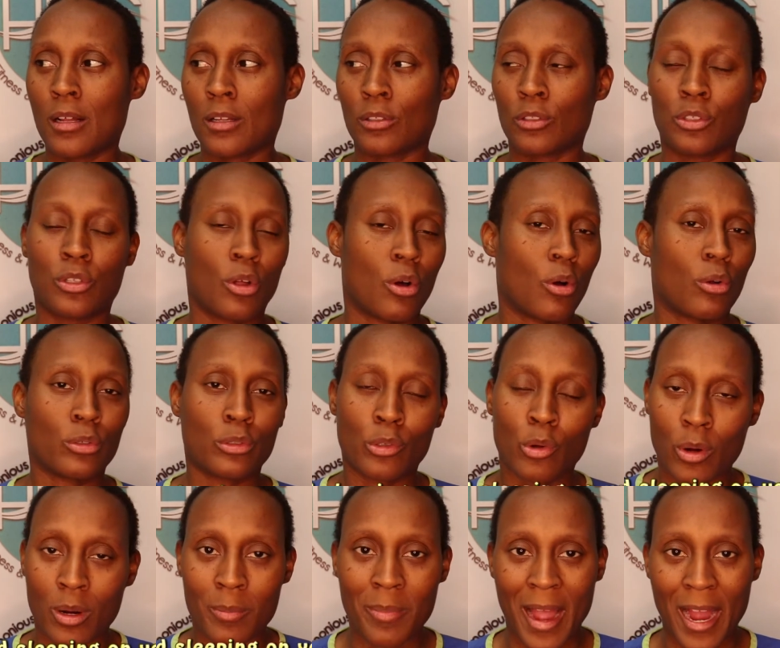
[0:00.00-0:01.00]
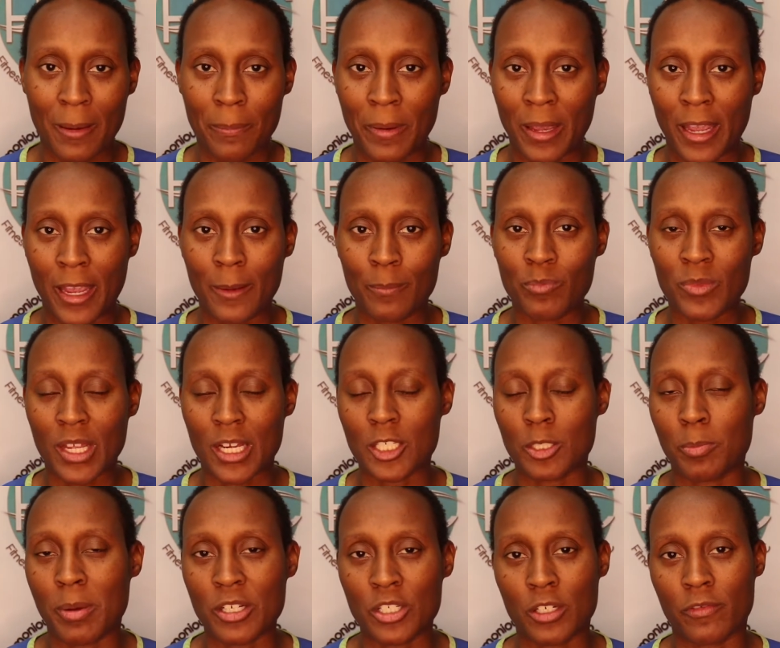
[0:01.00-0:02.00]
or lower back pain,
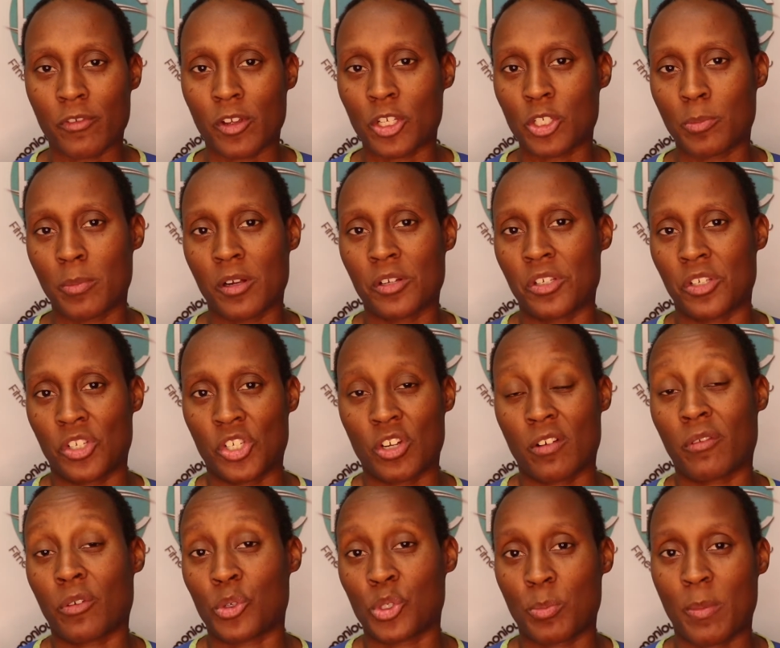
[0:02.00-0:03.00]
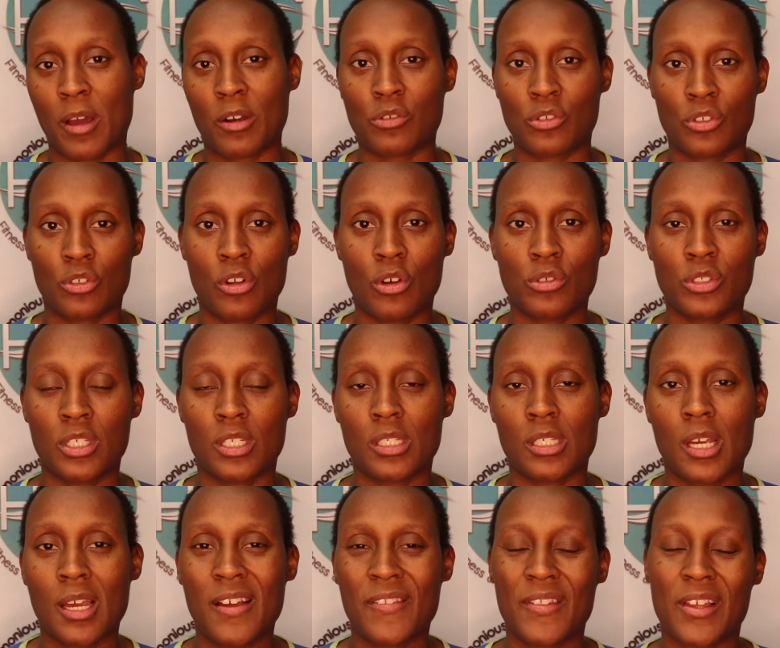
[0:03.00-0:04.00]
especially if you're experiencing cervical spinal
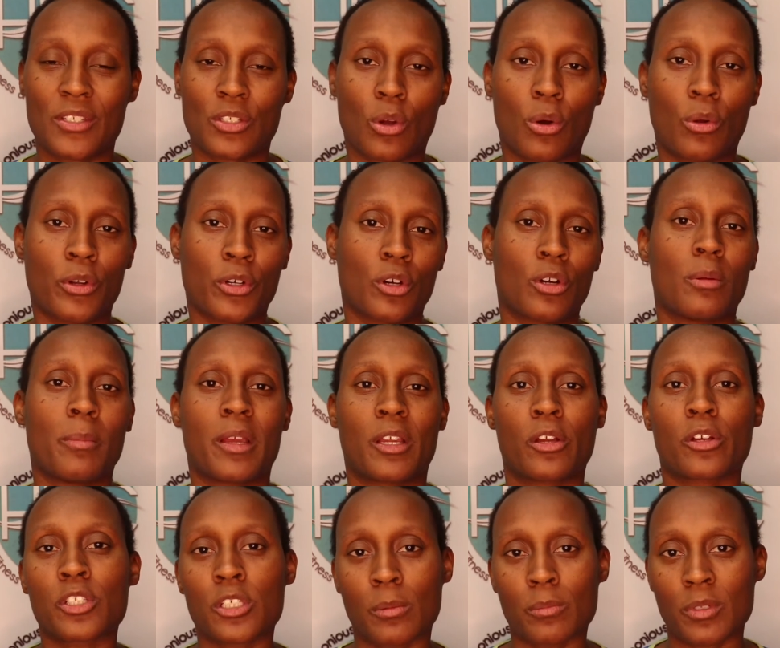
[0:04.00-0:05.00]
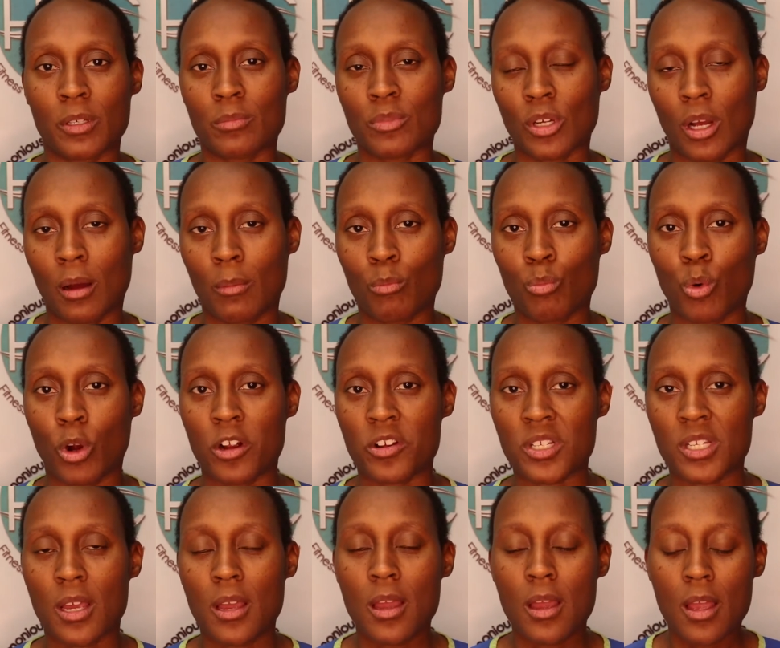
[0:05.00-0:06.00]
stenosis. That's only going to make your symptoms
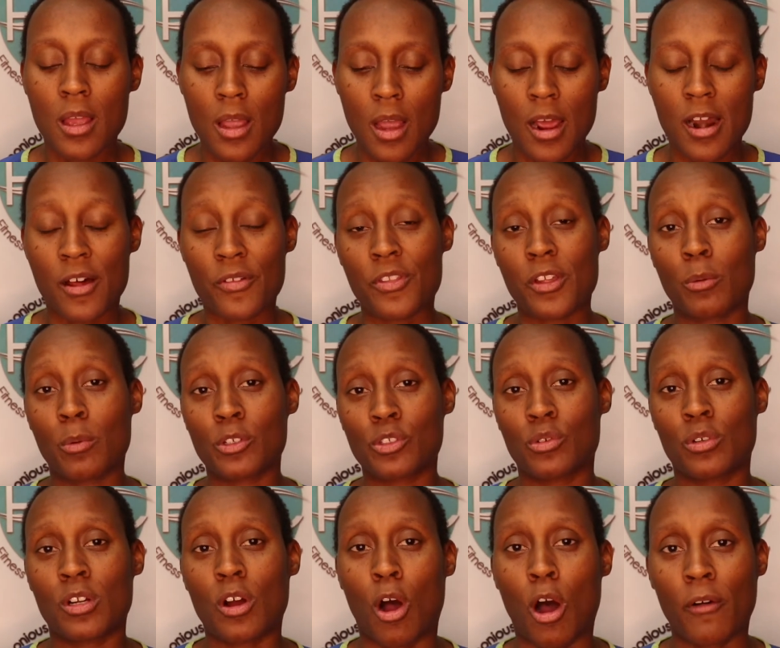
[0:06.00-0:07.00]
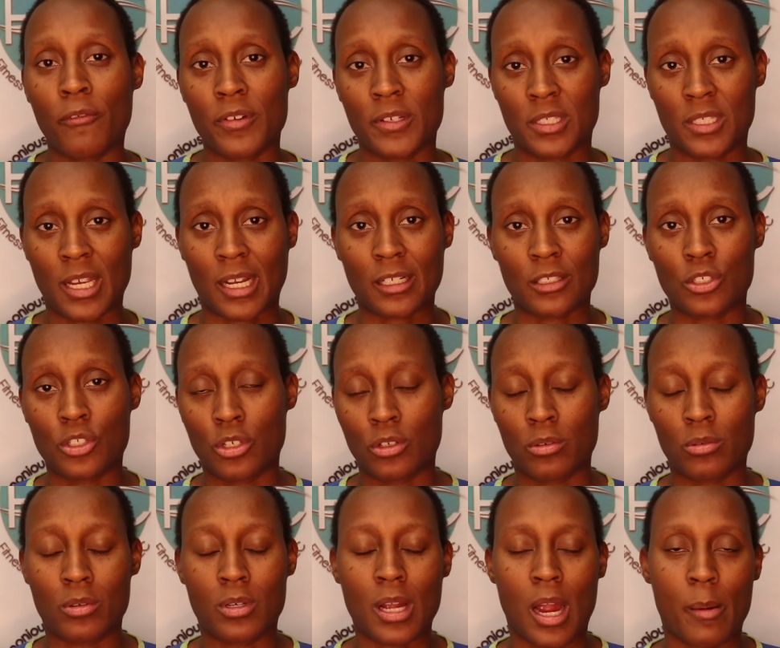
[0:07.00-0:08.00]
worse. Another thing we do in the office, second
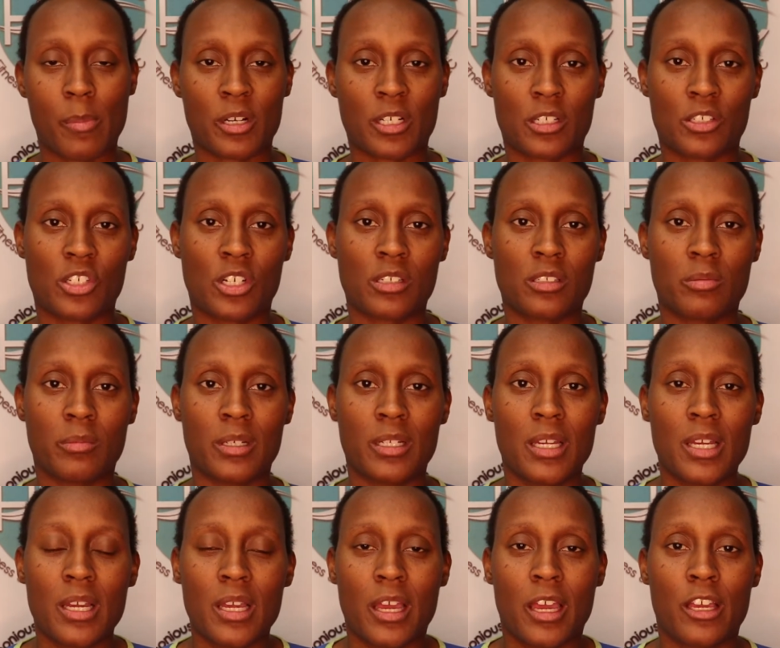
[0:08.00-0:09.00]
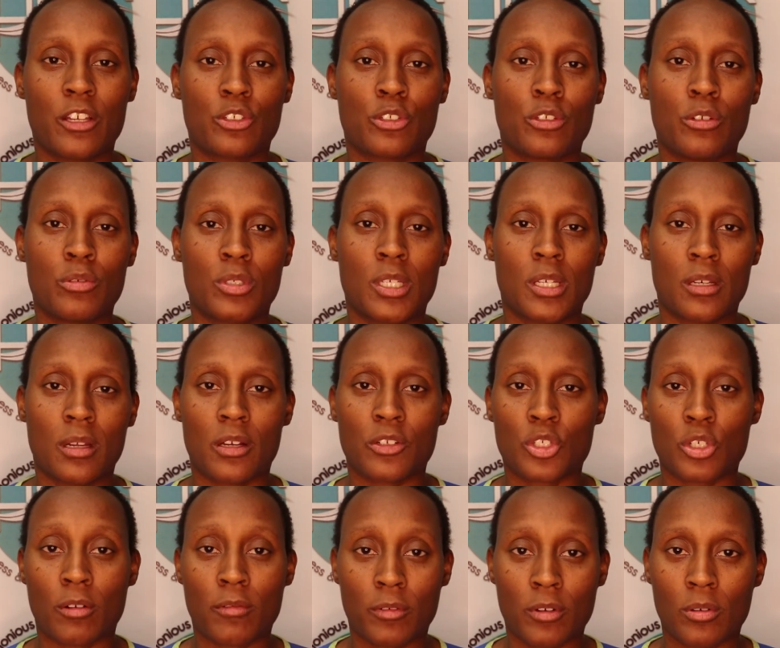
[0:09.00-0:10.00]
to chiropractic adjustment, is using a
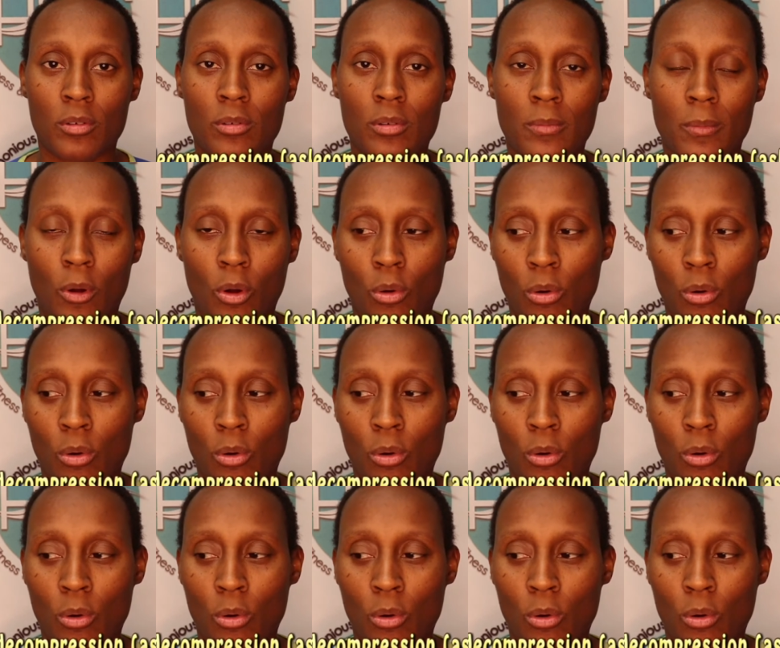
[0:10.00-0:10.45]
cervical